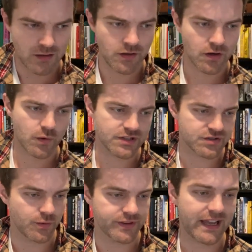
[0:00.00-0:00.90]
Not quite
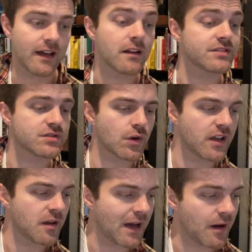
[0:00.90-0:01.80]
sure what the hell he's
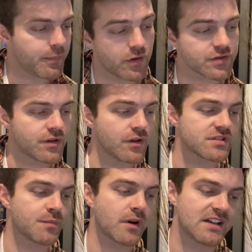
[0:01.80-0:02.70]
talking about, but also not
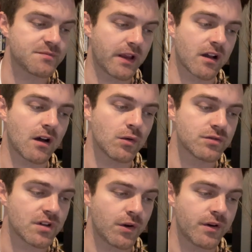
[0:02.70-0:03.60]
surprised by the
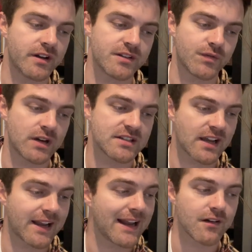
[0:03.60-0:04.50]
cold tone in his voice,
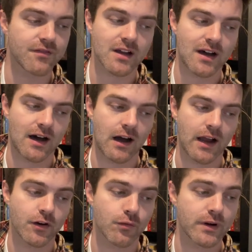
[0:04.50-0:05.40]
I get out of the car
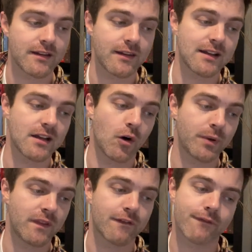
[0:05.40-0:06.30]
and greedily
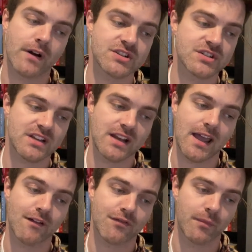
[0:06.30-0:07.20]
gulp in the fresh sea
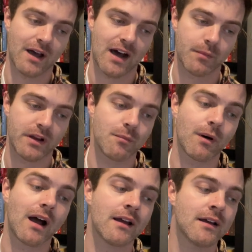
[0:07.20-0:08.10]
air from the harbour
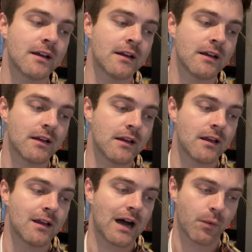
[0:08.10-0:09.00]
nearby.
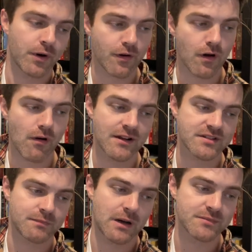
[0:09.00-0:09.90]
I wander around
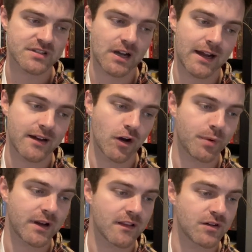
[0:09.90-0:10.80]
to Mum's side,
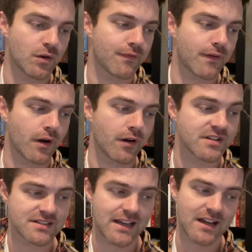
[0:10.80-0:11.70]
opening the door for her
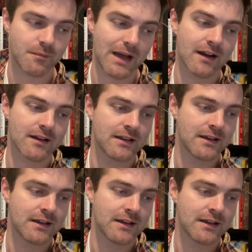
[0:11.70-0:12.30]
and standing back.